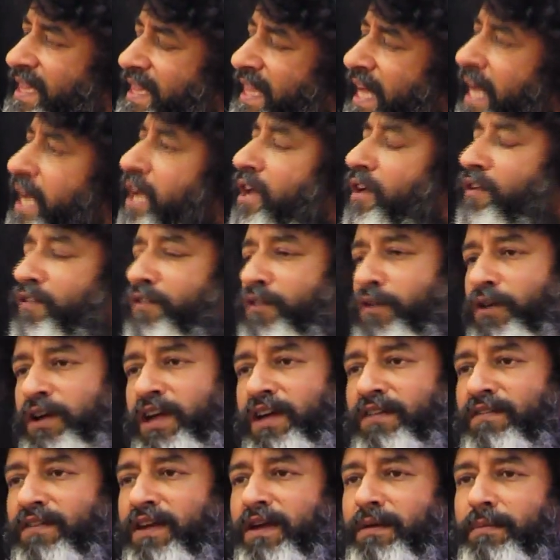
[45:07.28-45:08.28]
Thank you for
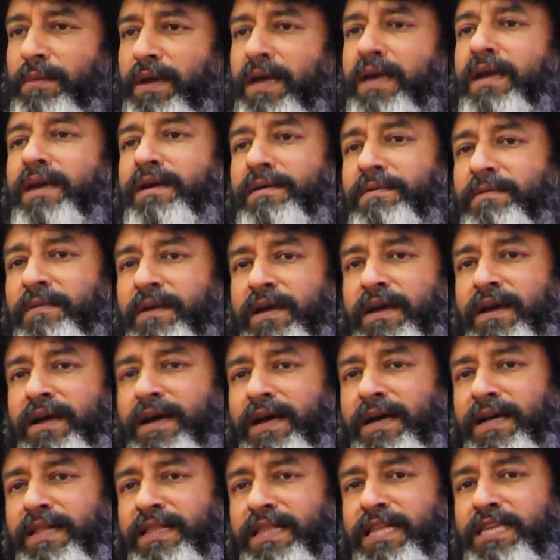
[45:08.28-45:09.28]
giving me
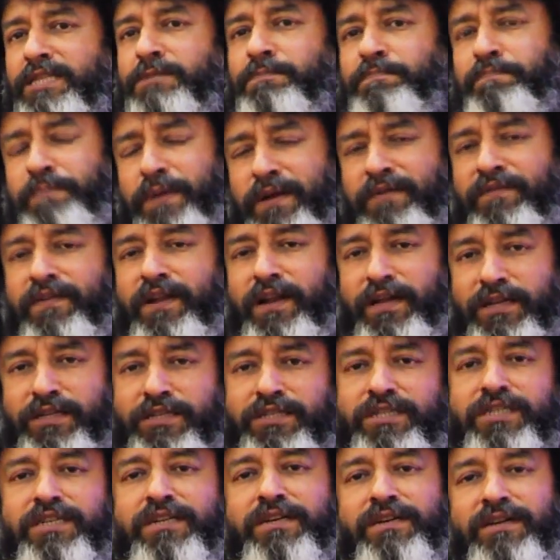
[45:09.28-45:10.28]
this
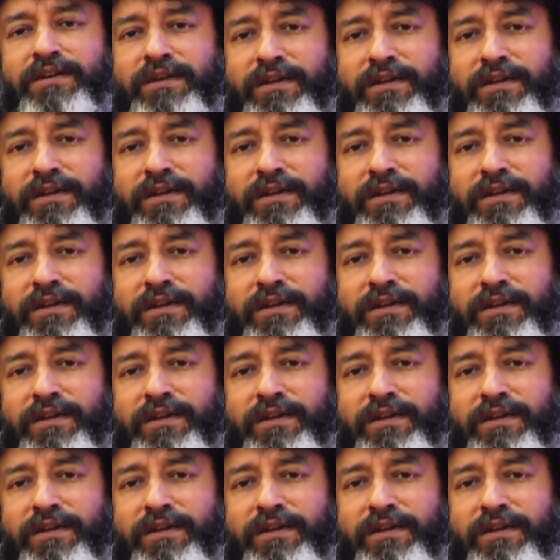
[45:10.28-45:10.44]
privilege